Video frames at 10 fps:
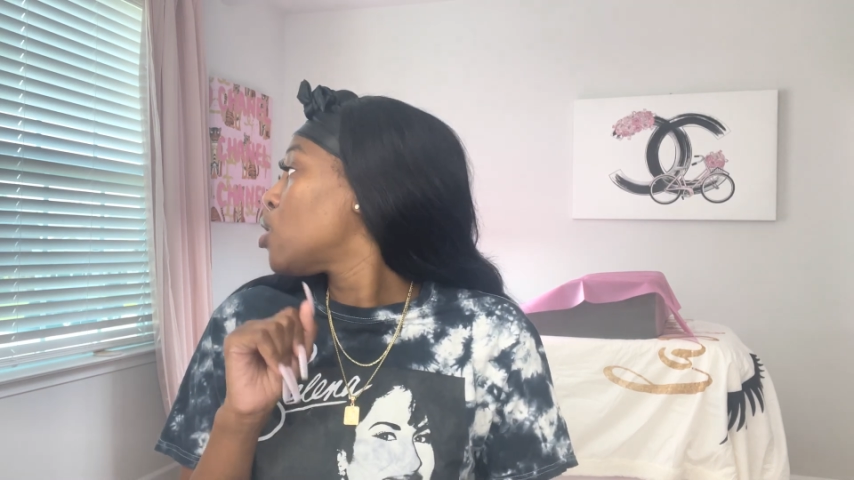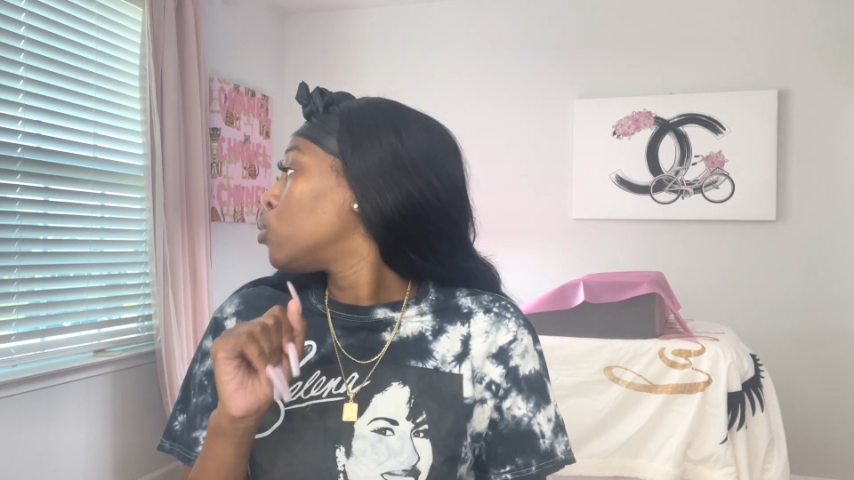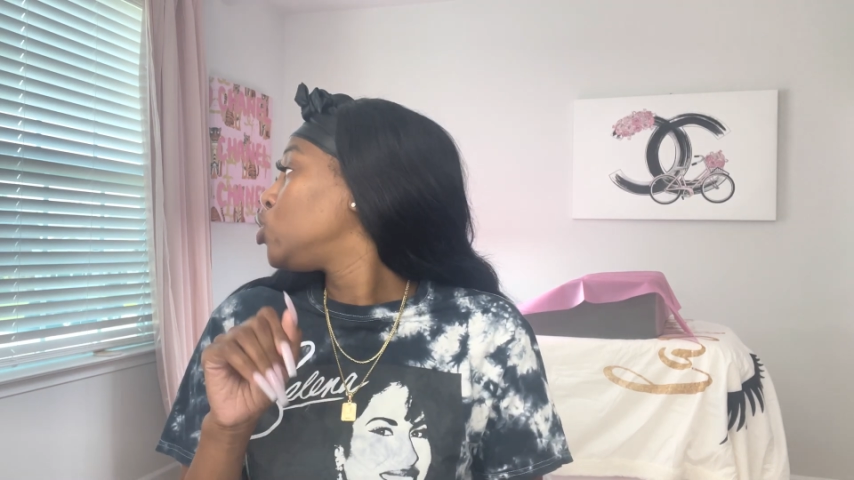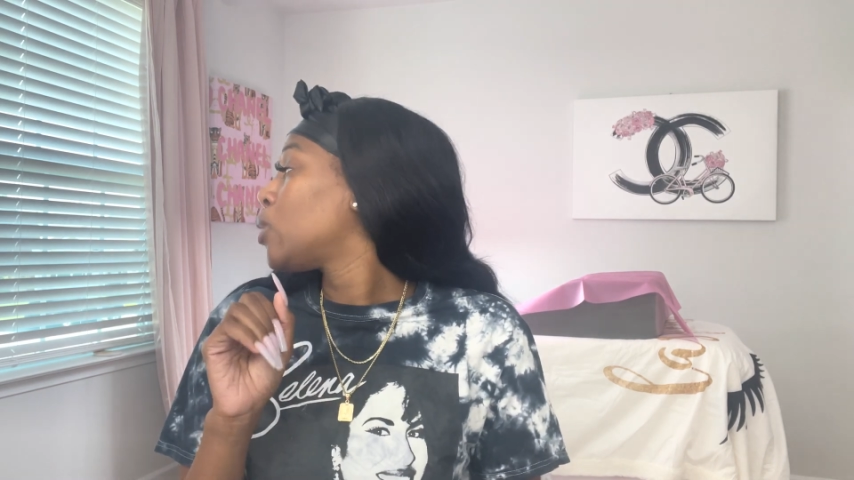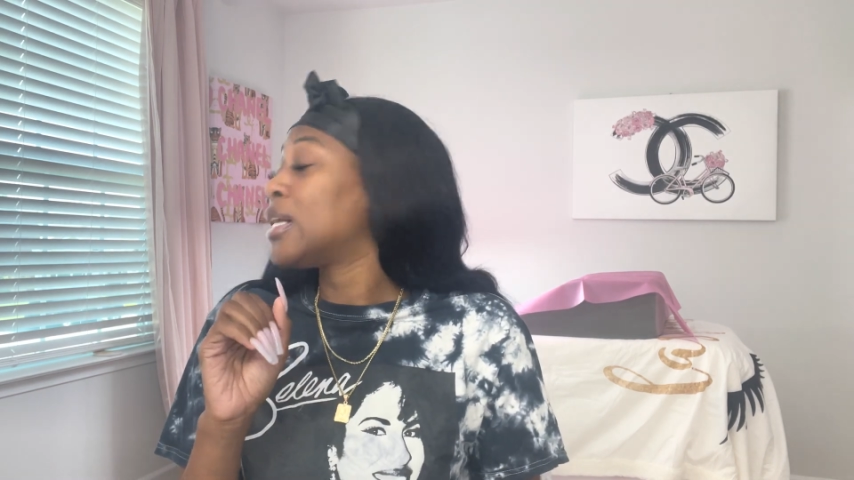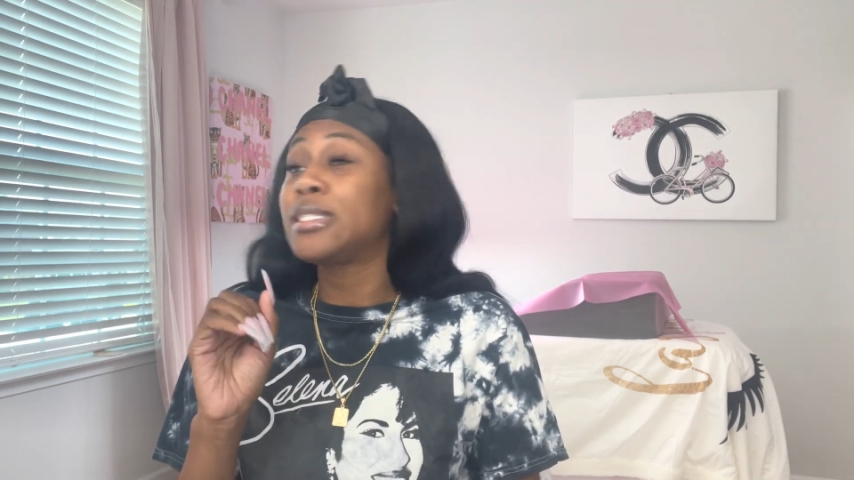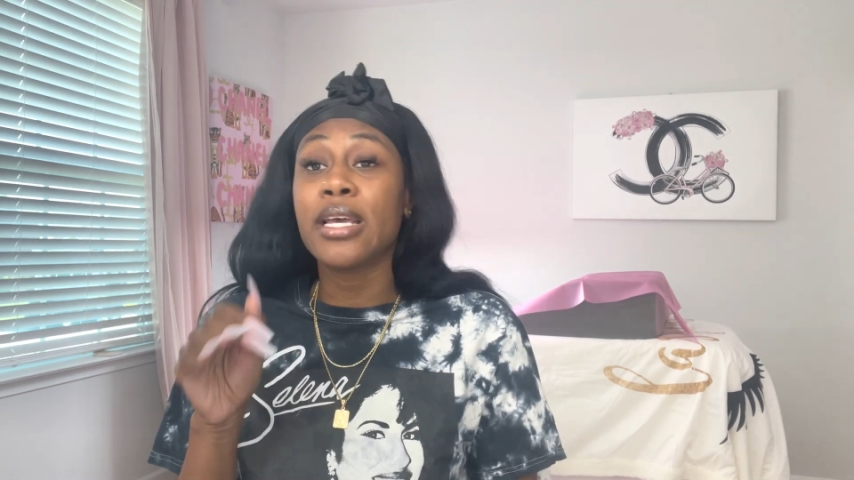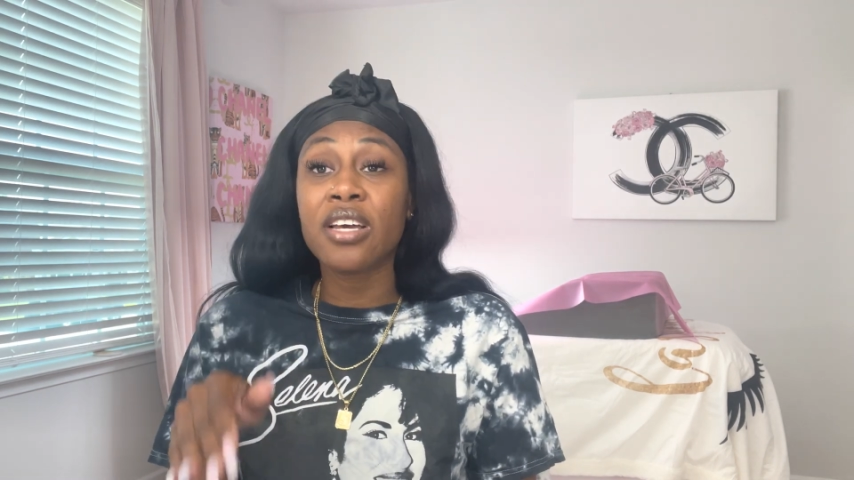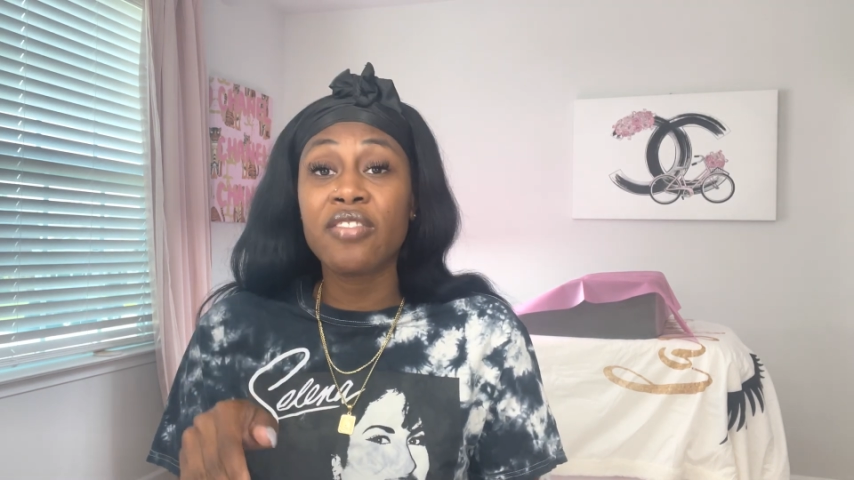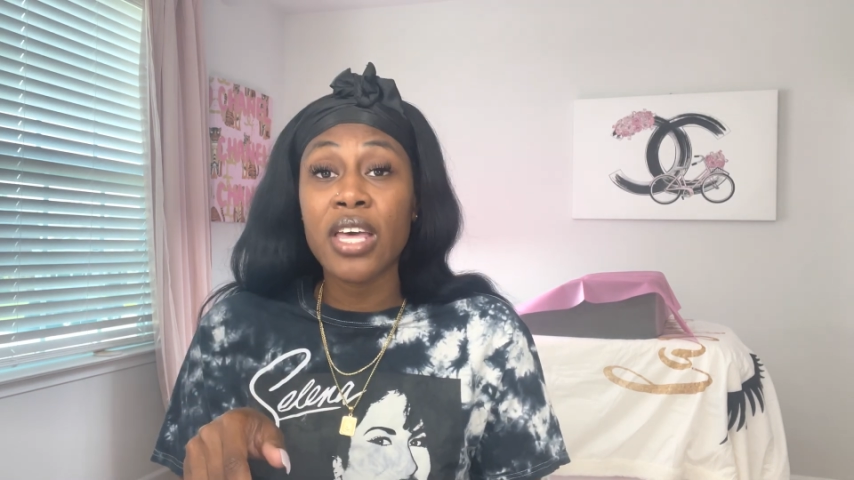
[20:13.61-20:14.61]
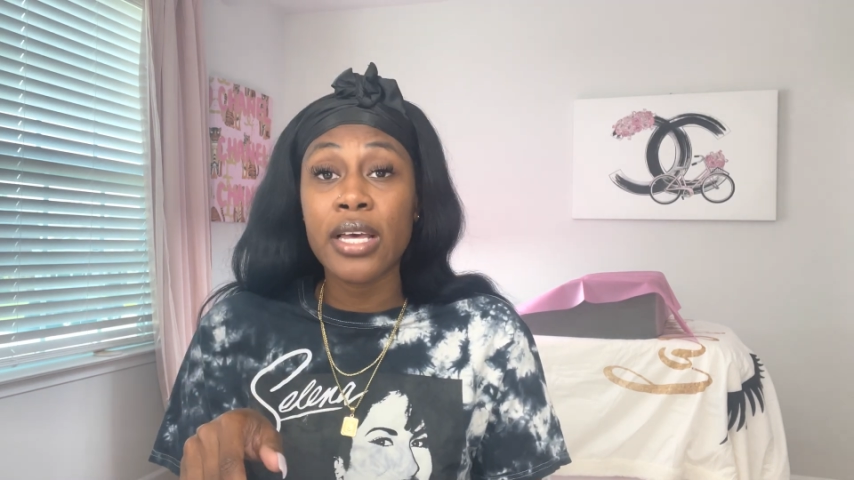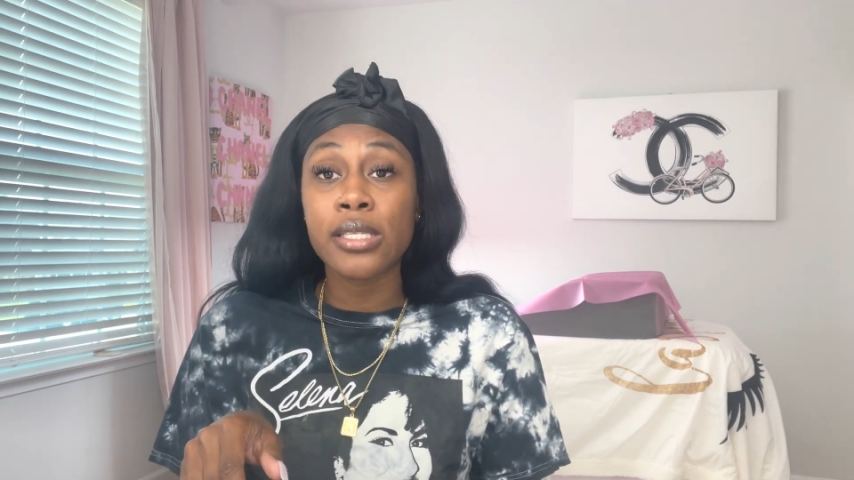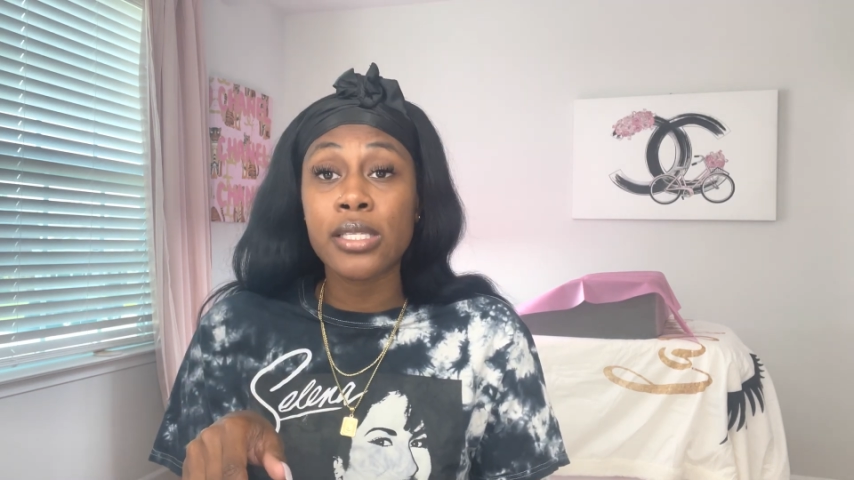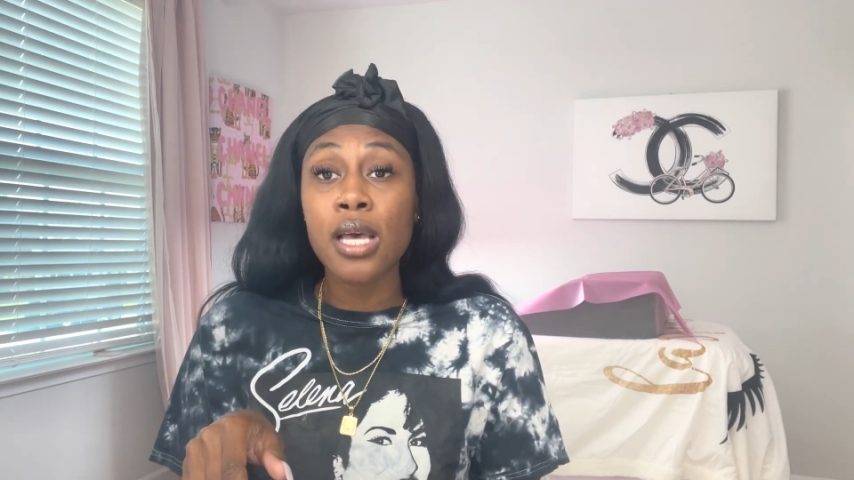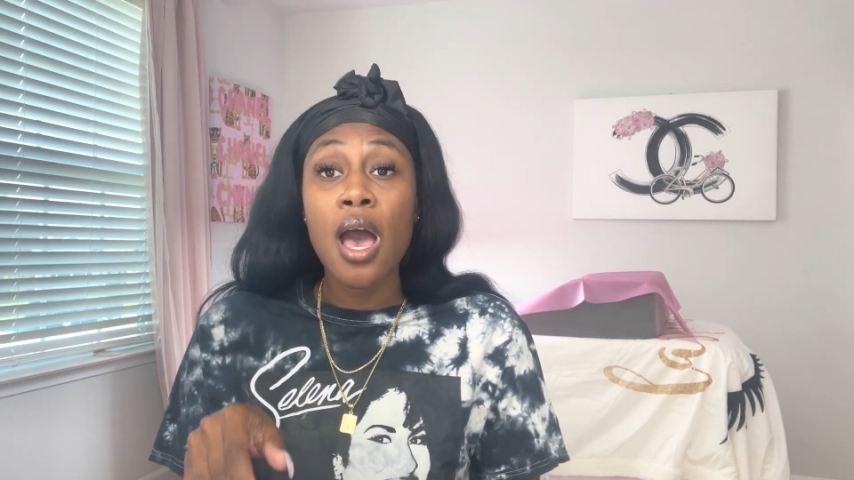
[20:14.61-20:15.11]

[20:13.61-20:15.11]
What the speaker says: what you guys think of this.